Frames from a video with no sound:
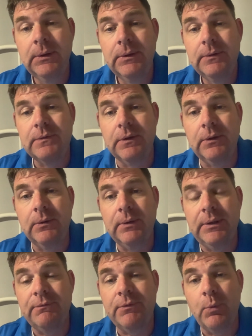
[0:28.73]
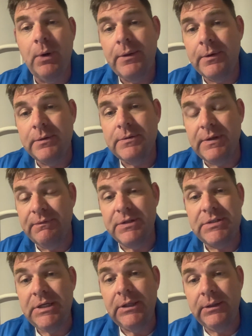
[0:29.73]
So if the
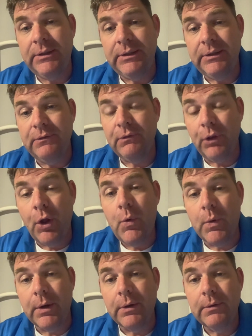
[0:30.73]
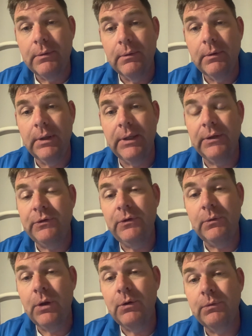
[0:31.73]
ceiling is lower and too
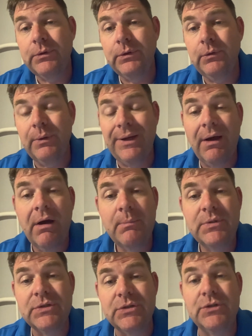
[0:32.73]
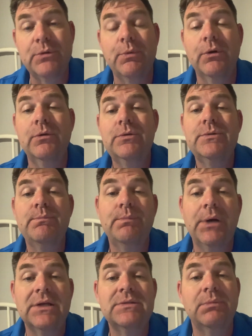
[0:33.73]
low to do a non-precision approach,
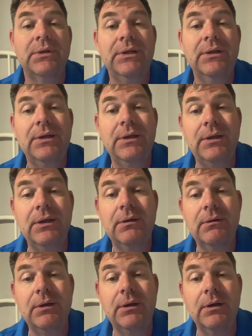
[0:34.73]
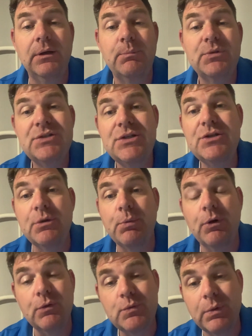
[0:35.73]
possibly a precision
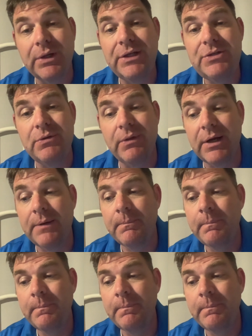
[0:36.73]
approach will get you there.